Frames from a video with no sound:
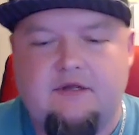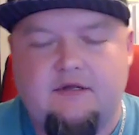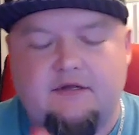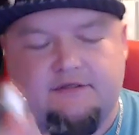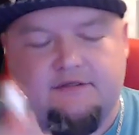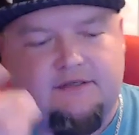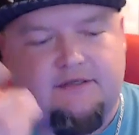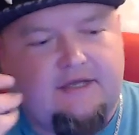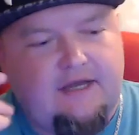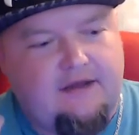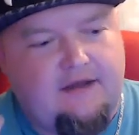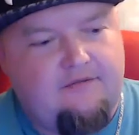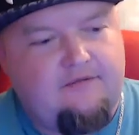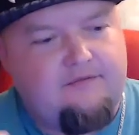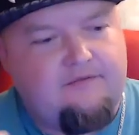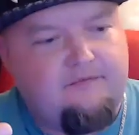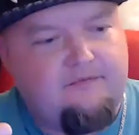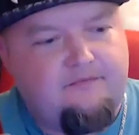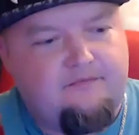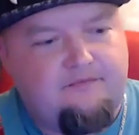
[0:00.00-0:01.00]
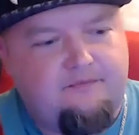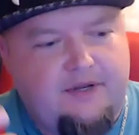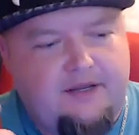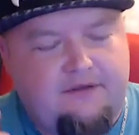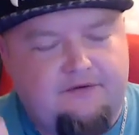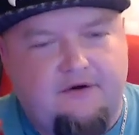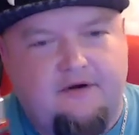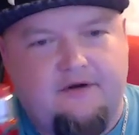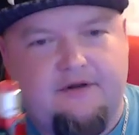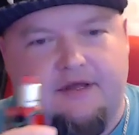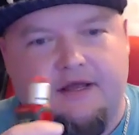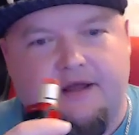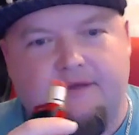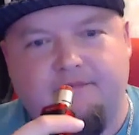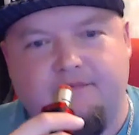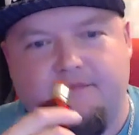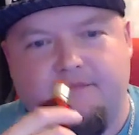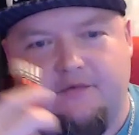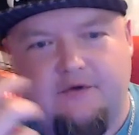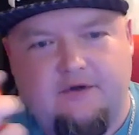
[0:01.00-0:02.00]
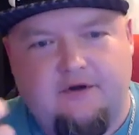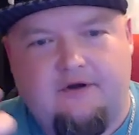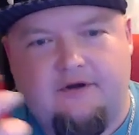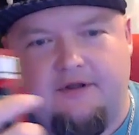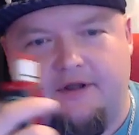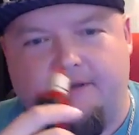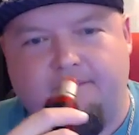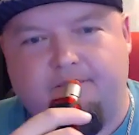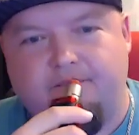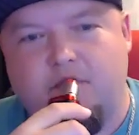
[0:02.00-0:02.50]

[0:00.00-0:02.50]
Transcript: So yeah, Panther RDA, good RDA.